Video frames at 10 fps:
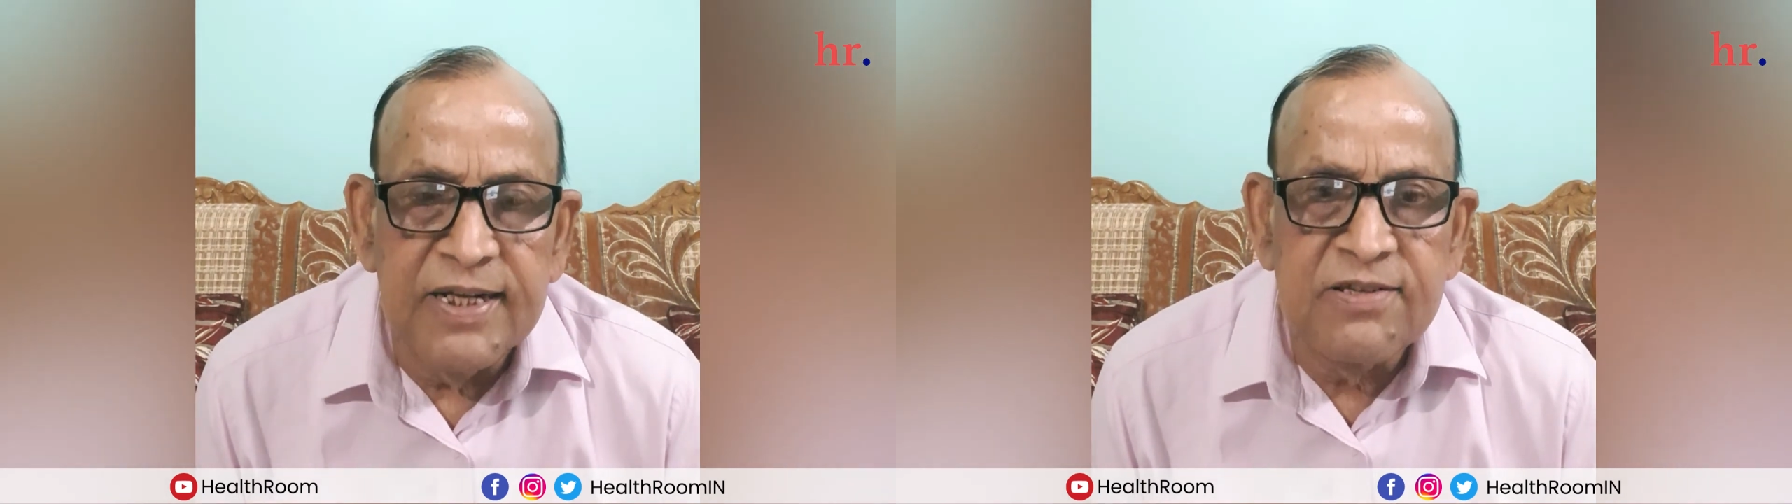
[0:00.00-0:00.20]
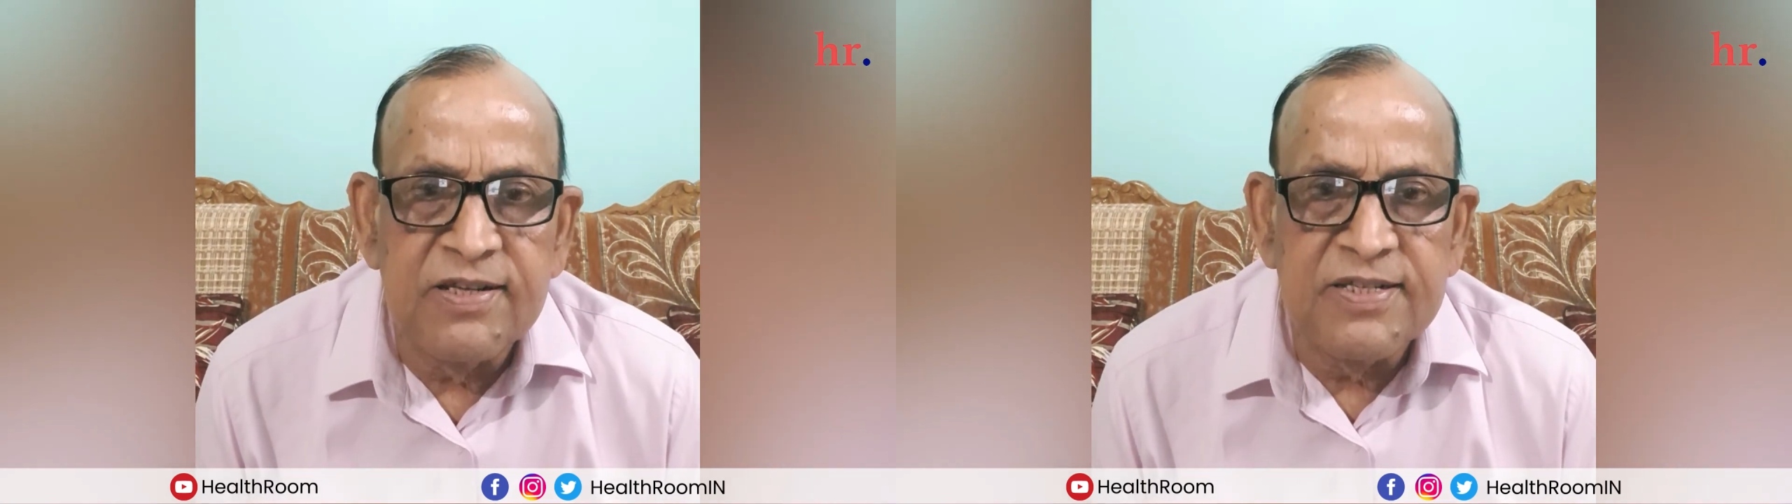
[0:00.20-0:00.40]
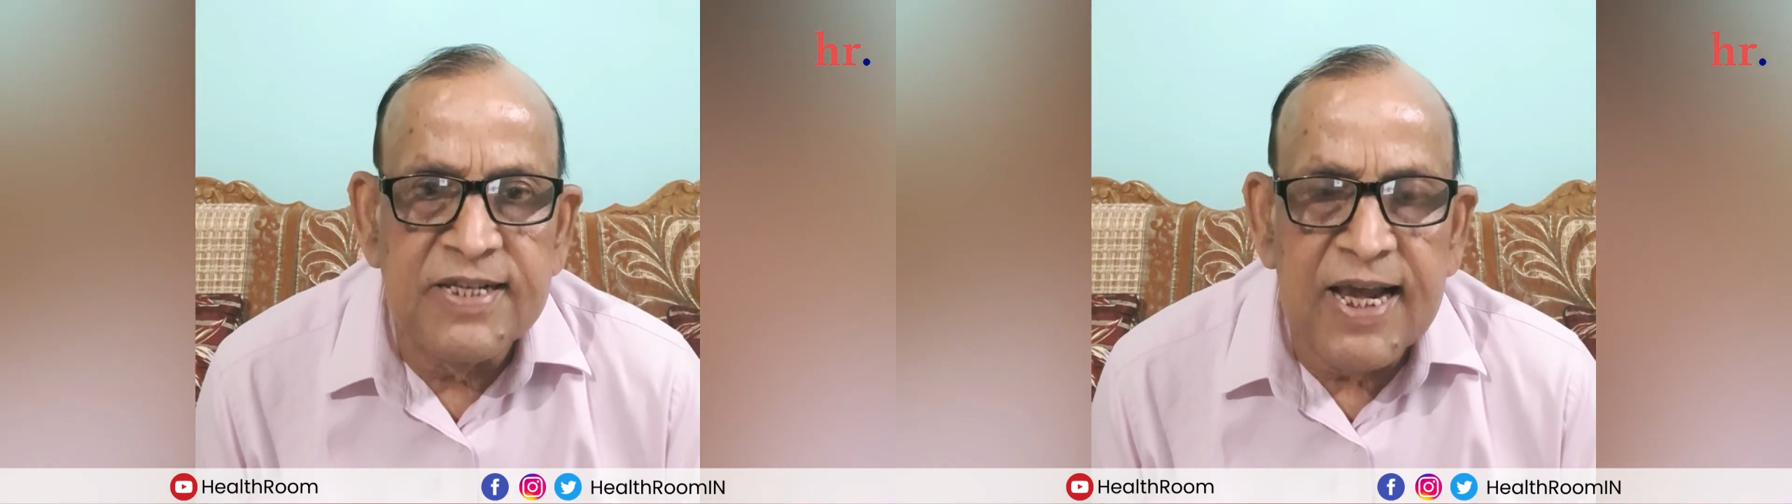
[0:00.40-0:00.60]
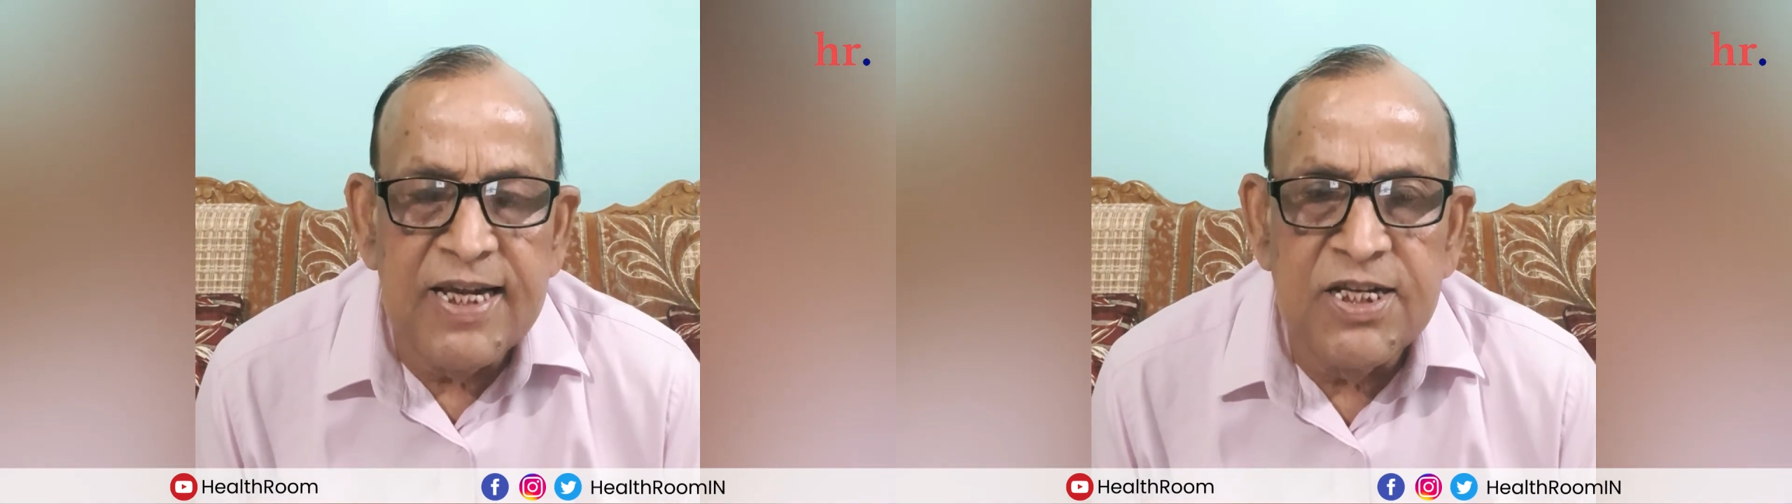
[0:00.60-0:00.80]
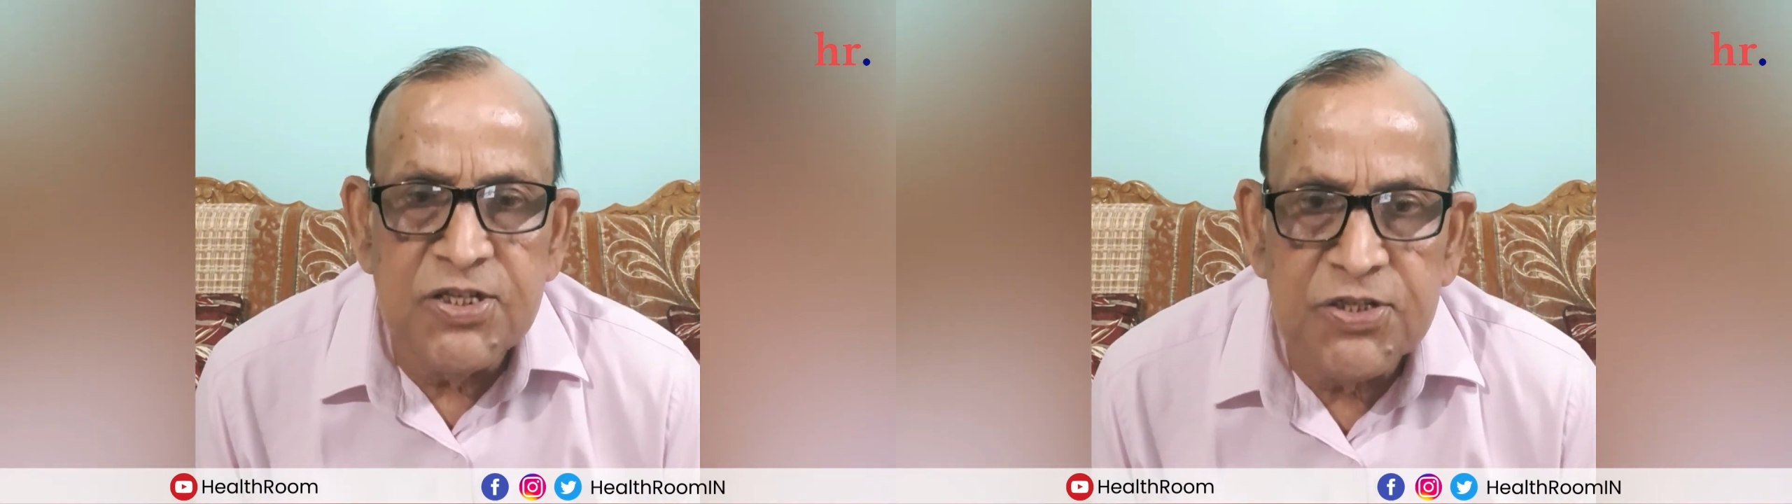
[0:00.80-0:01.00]

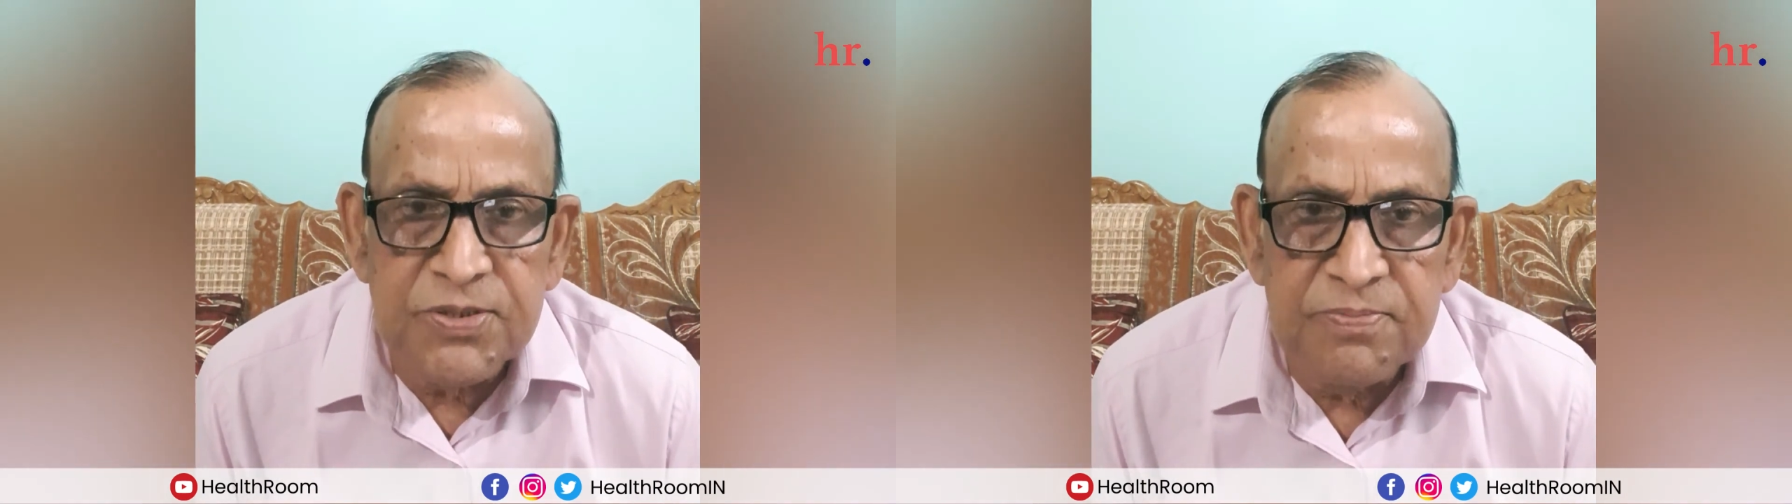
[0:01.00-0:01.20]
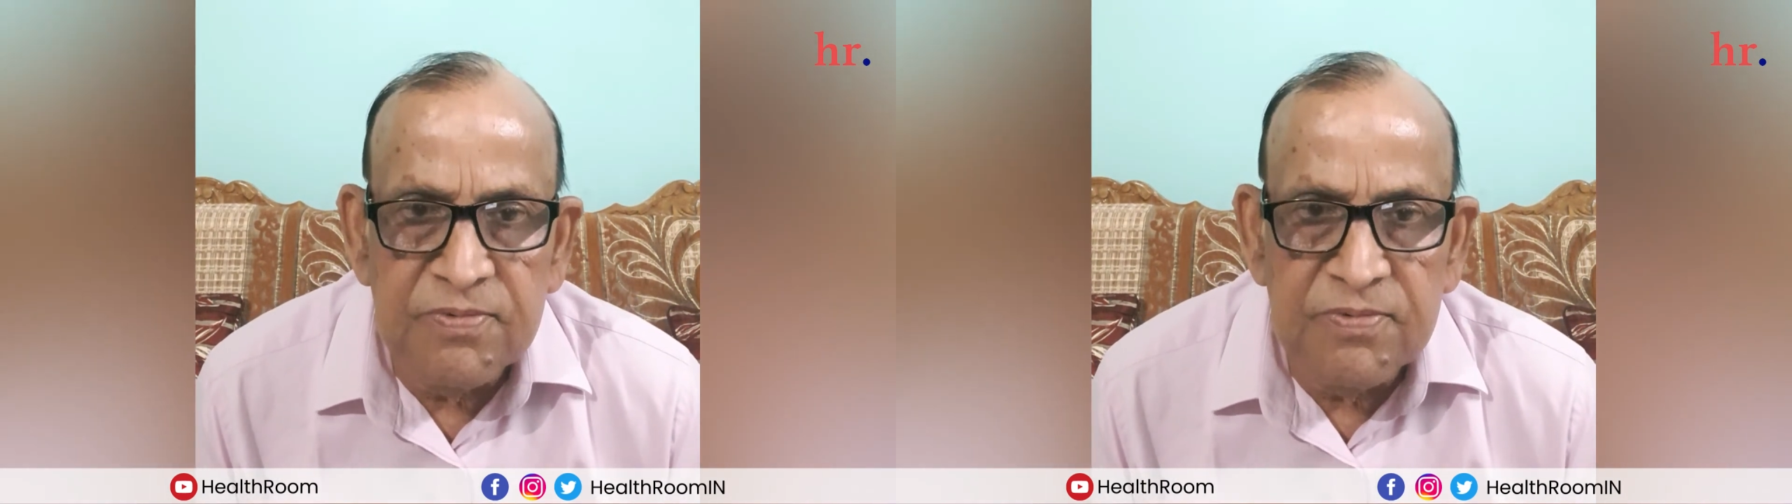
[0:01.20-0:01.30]
exercise,